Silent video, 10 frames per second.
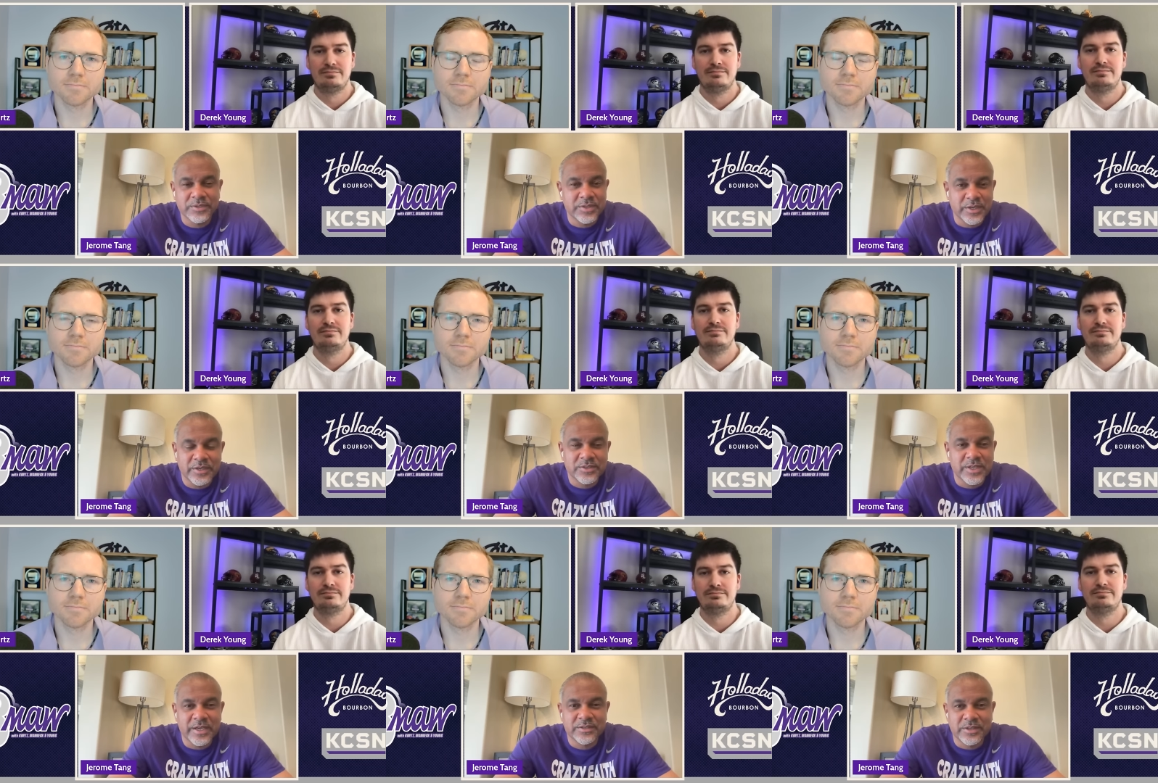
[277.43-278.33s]
Speaker 1: he
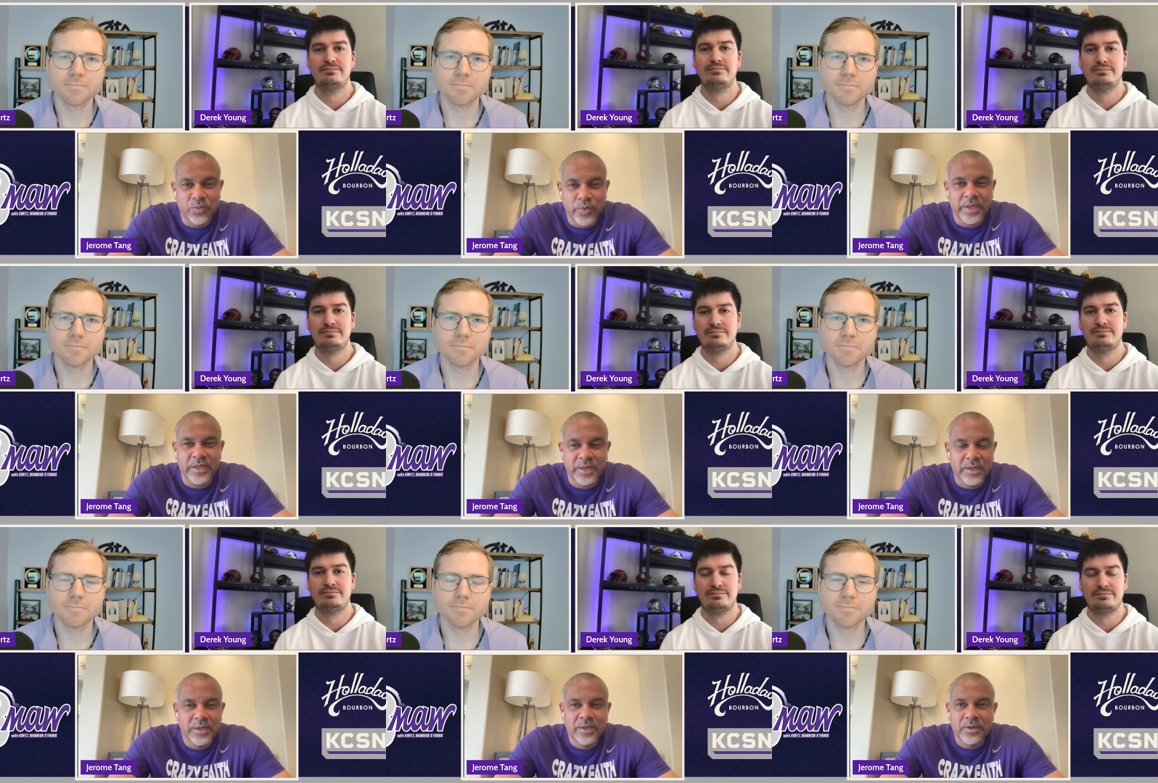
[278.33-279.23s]
understands that winning
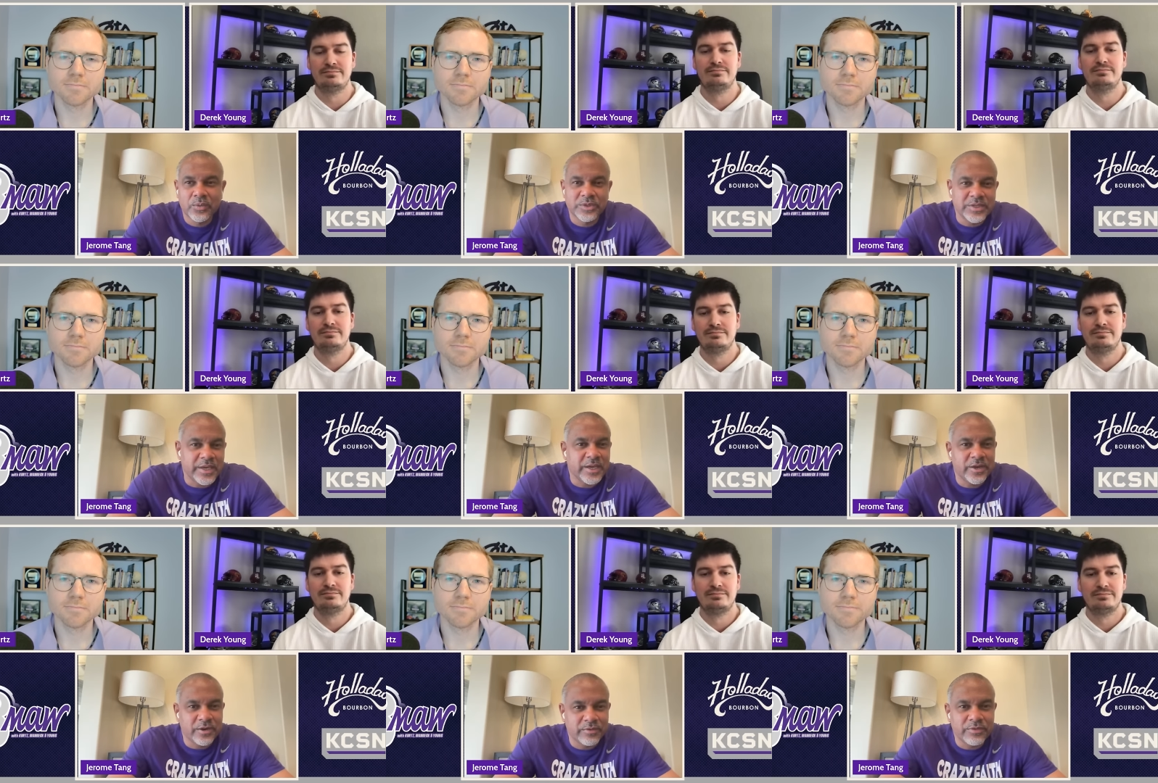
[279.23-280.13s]
will take
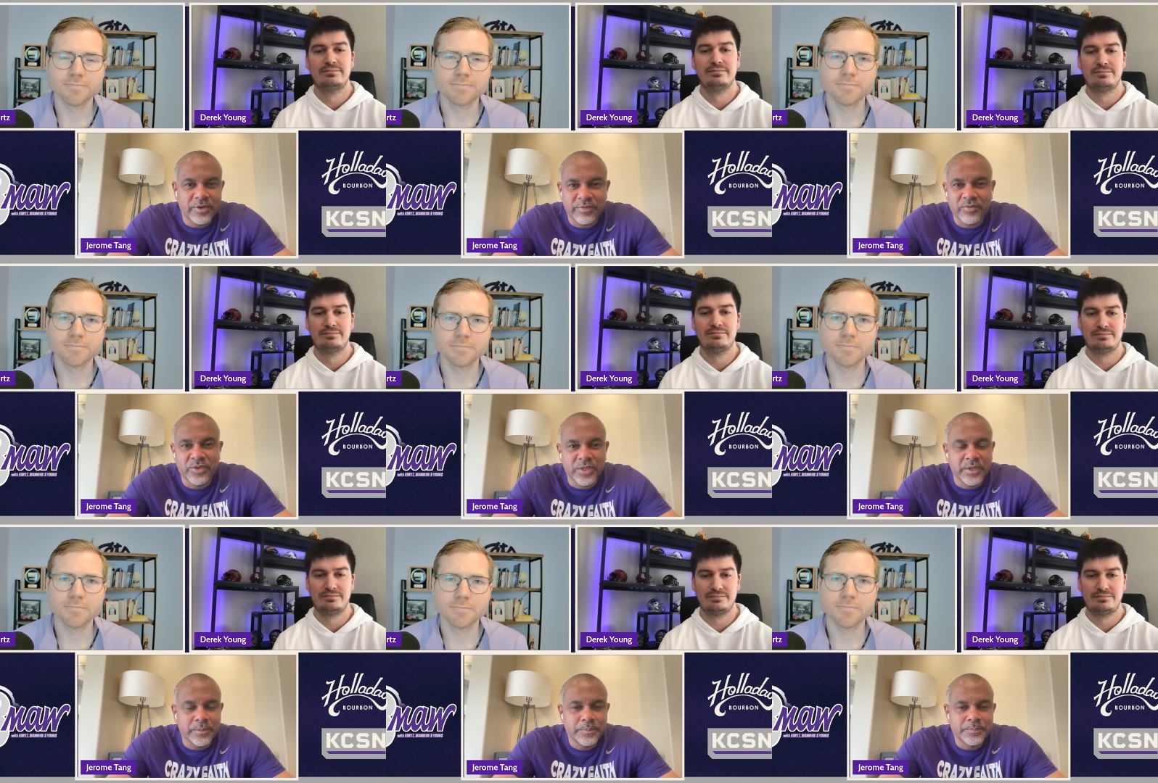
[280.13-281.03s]
care of, of everything
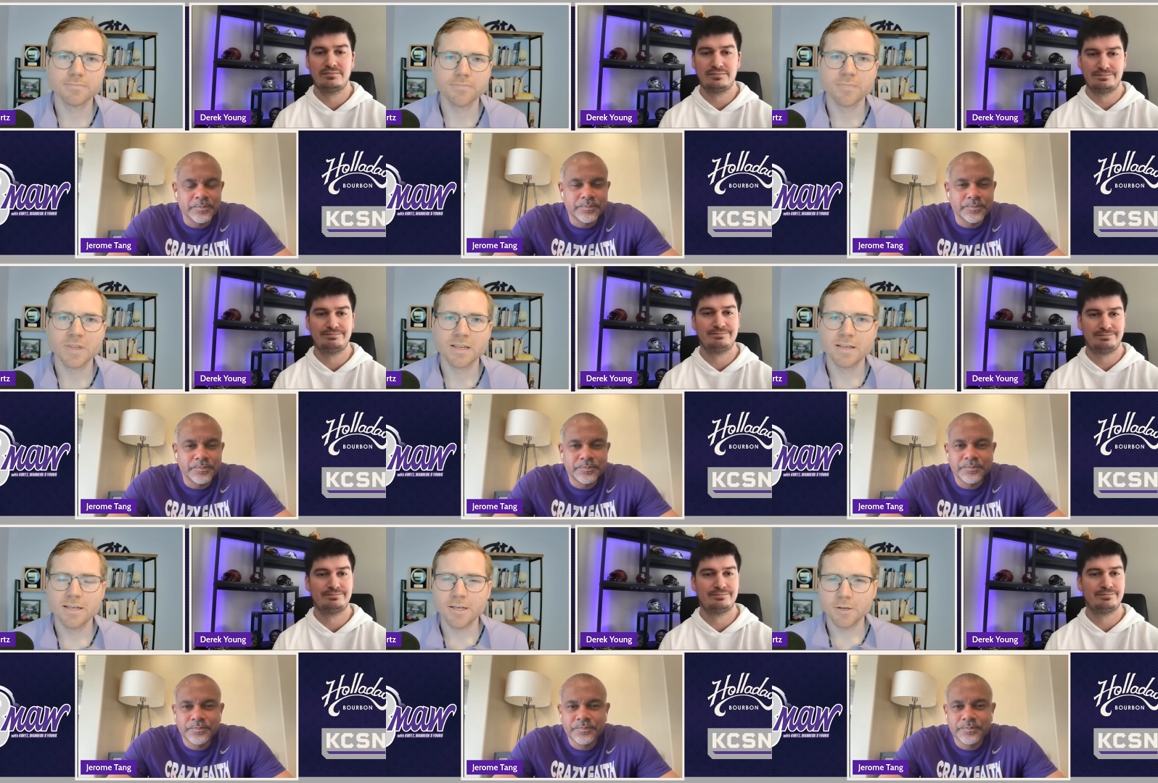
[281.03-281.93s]

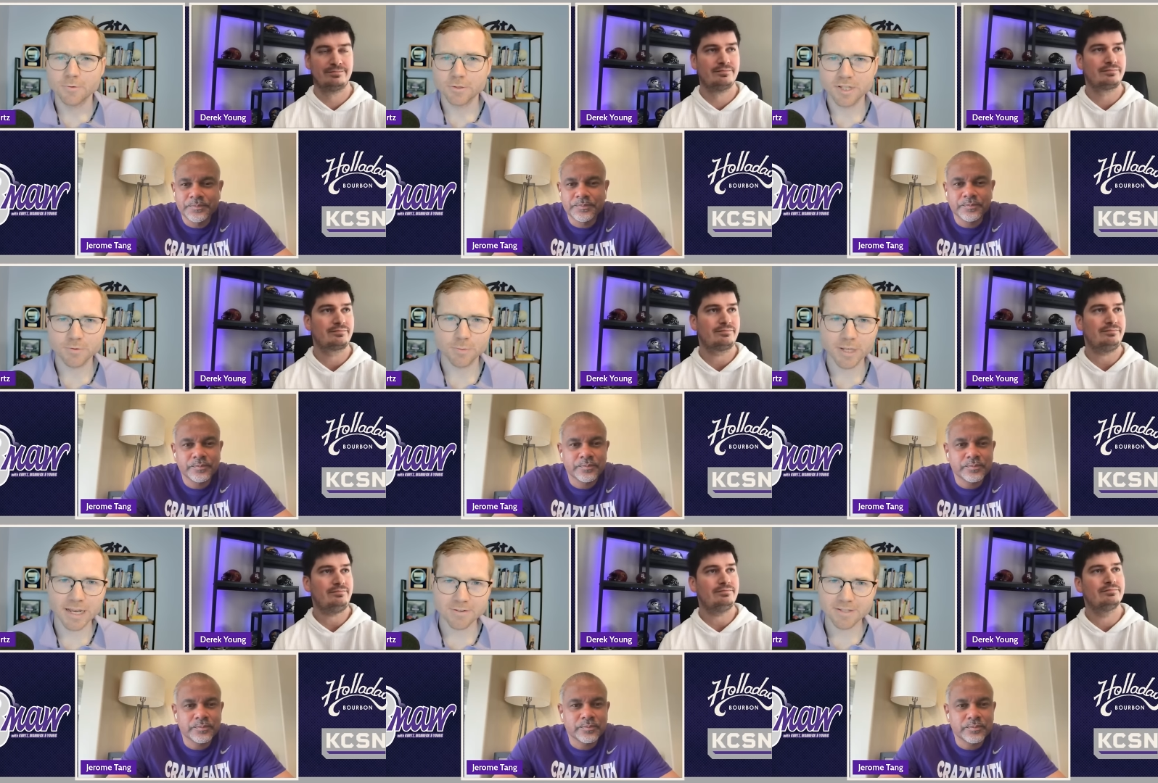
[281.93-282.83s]
Speaker 2: what seems from
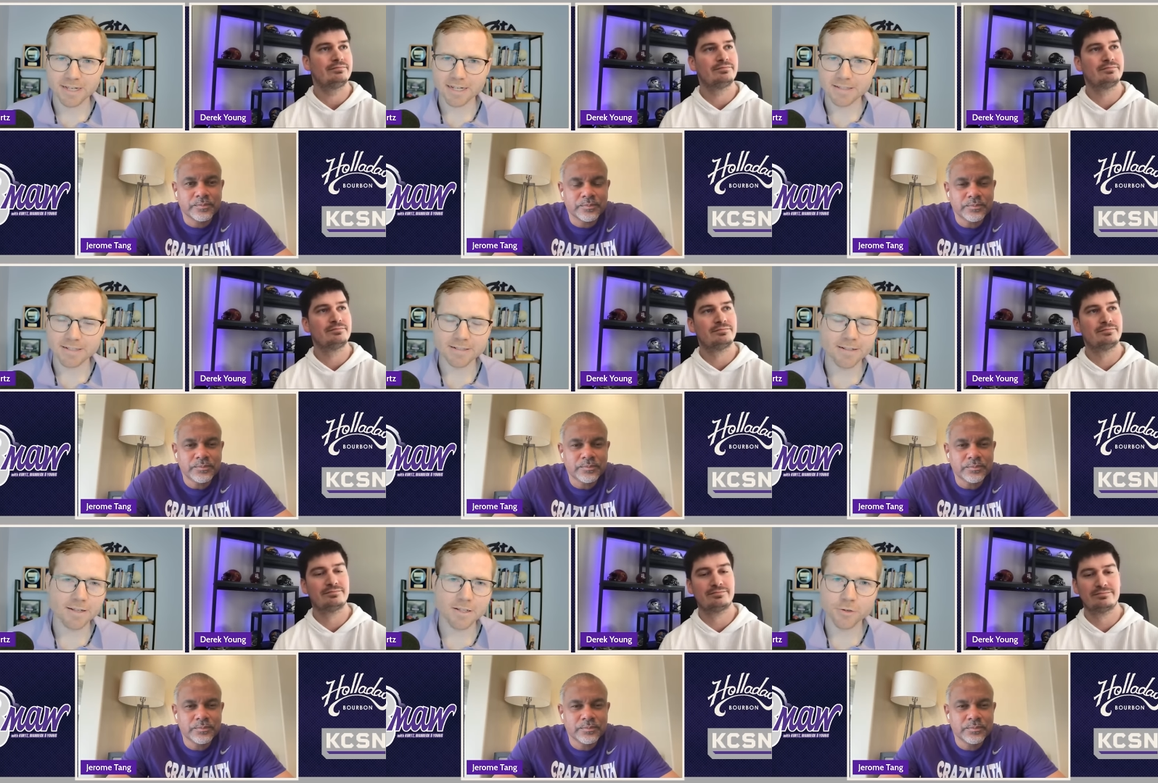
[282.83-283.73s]
the outside that,
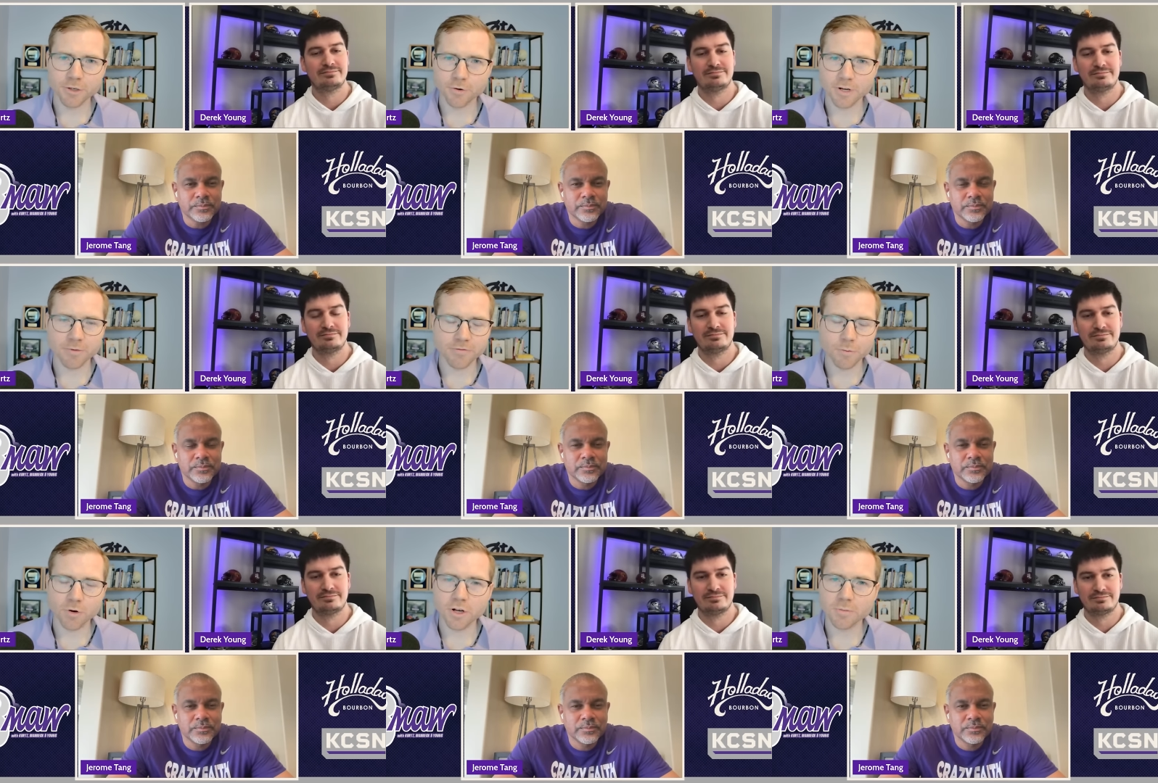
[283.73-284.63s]
and you can correct me if
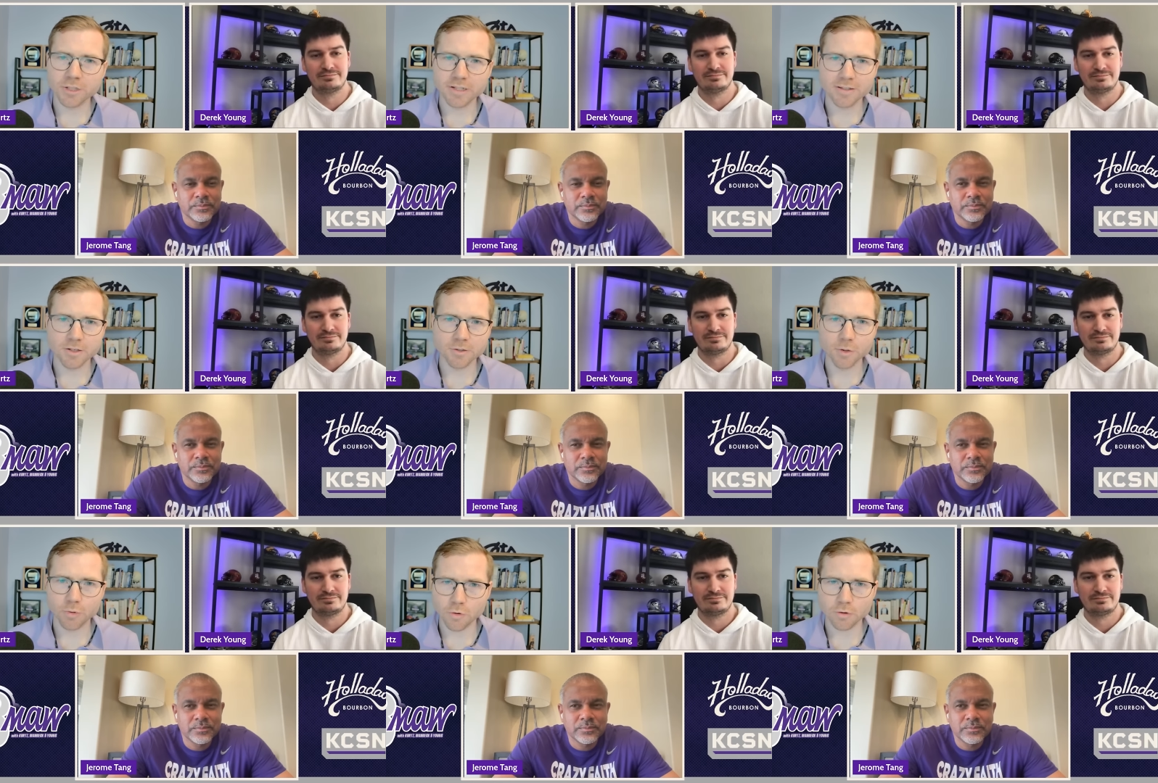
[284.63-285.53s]
I'm wrong, but that the
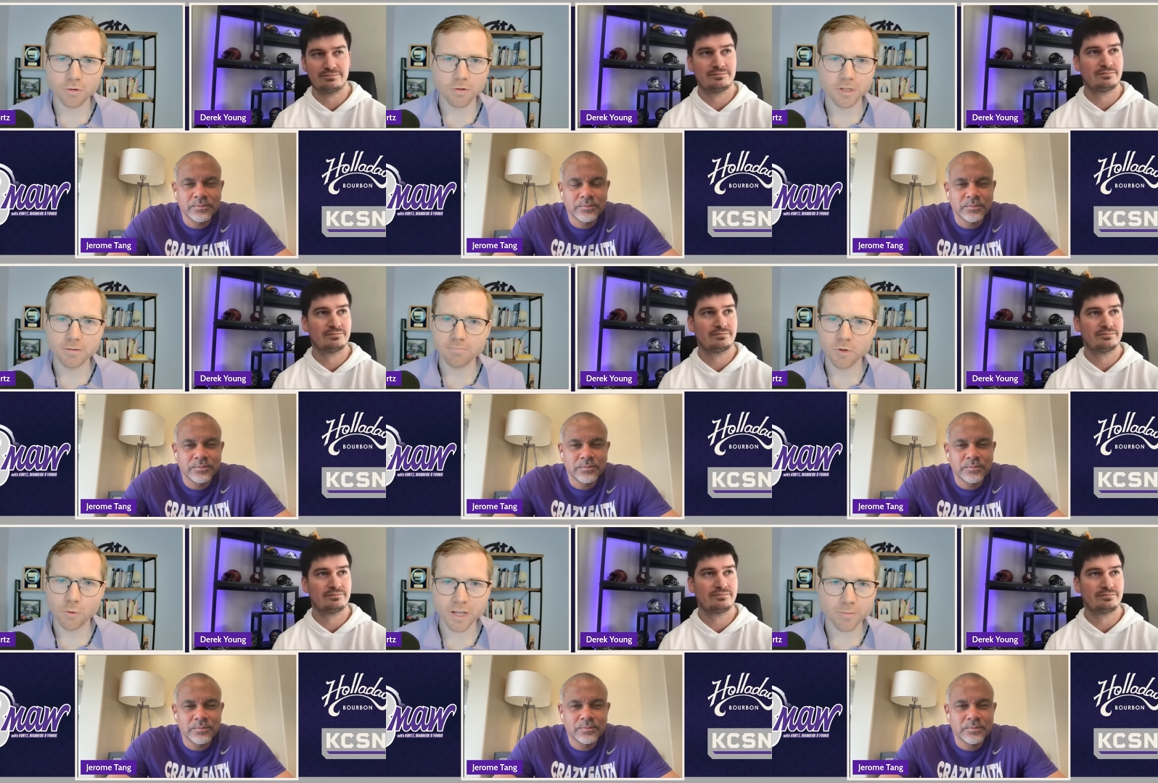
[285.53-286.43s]
the portal and the way